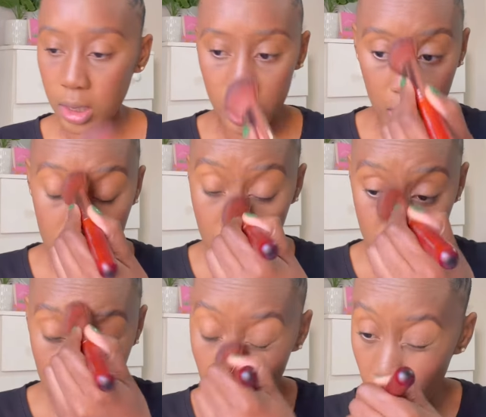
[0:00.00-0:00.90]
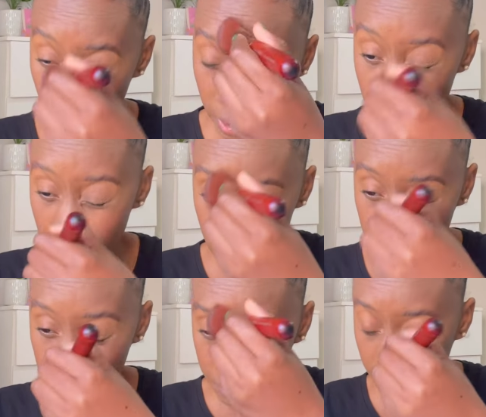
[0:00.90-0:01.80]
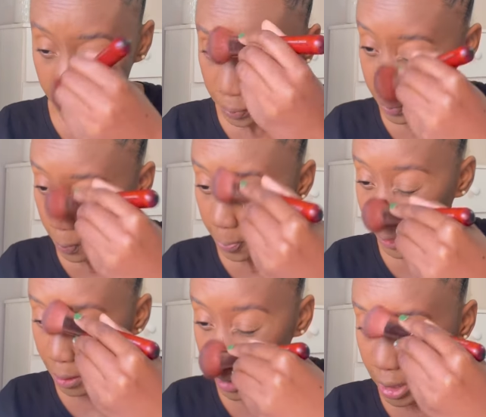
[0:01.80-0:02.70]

get yellow again, and my